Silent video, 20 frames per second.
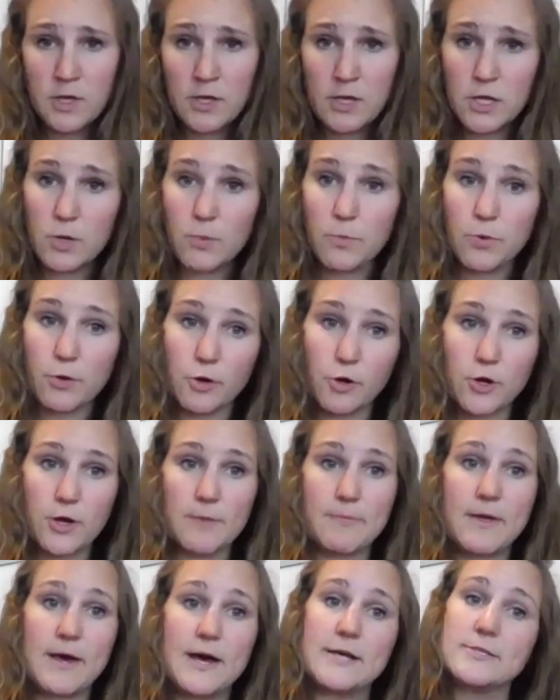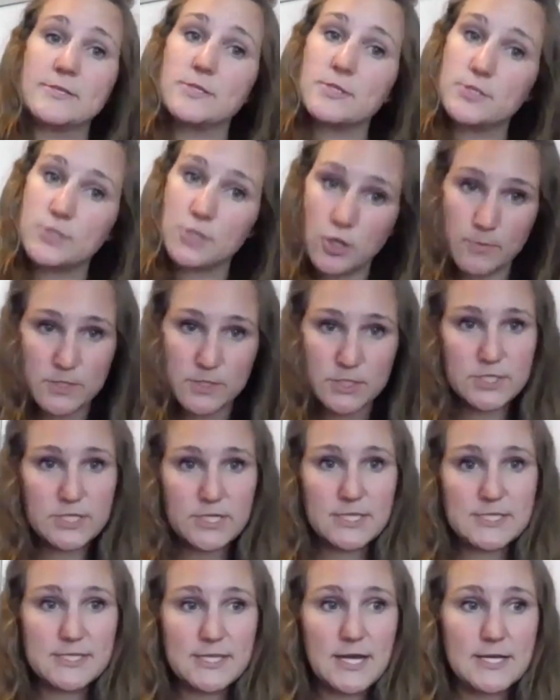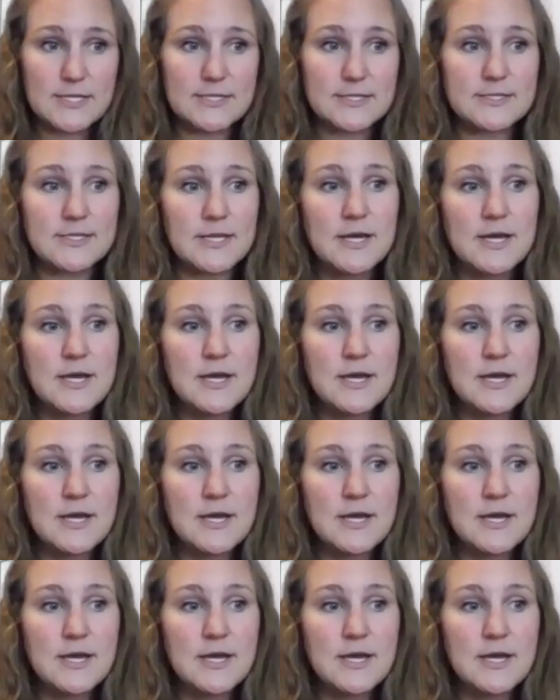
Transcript: in a program that has so much success